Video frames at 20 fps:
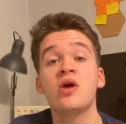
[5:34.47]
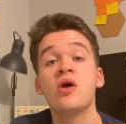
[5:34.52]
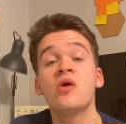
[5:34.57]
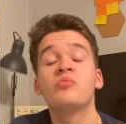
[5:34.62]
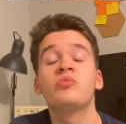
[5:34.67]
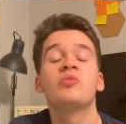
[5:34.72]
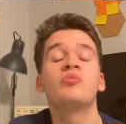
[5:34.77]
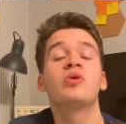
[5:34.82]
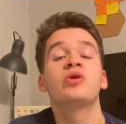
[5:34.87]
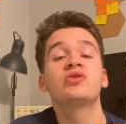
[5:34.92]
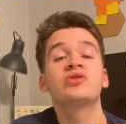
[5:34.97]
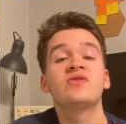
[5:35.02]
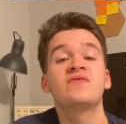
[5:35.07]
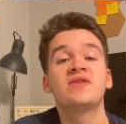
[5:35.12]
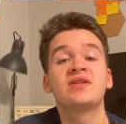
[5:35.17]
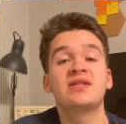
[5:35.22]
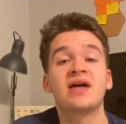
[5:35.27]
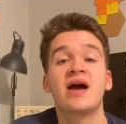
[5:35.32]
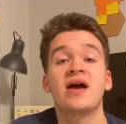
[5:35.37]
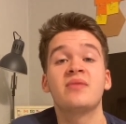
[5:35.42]
But most of the
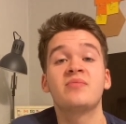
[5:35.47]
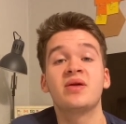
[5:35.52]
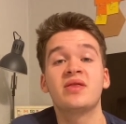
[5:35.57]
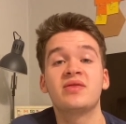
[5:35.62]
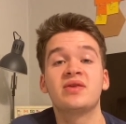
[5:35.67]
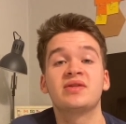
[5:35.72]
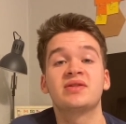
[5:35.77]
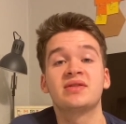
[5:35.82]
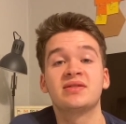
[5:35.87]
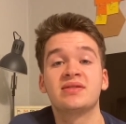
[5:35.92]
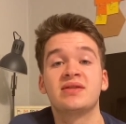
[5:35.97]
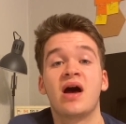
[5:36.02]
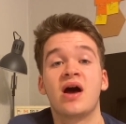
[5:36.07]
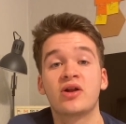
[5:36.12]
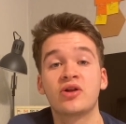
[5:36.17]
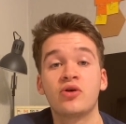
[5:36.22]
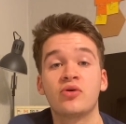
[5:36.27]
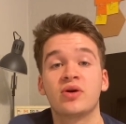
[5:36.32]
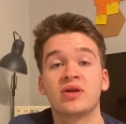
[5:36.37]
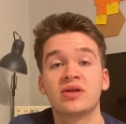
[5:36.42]
time, this is
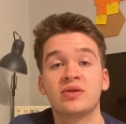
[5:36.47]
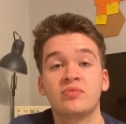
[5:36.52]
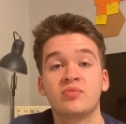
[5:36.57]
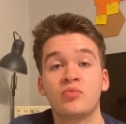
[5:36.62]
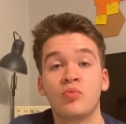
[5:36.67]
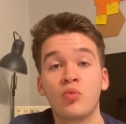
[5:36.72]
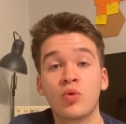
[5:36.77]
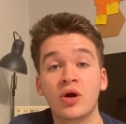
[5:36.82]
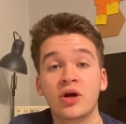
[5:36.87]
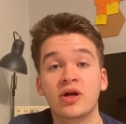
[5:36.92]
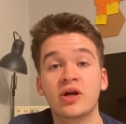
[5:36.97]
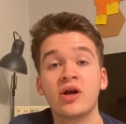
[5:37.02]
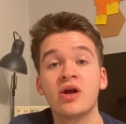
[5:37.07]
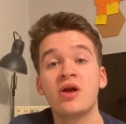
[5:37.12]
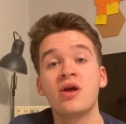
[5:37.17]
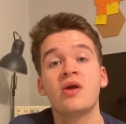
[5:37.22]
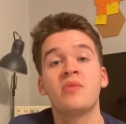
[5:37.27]
not going to work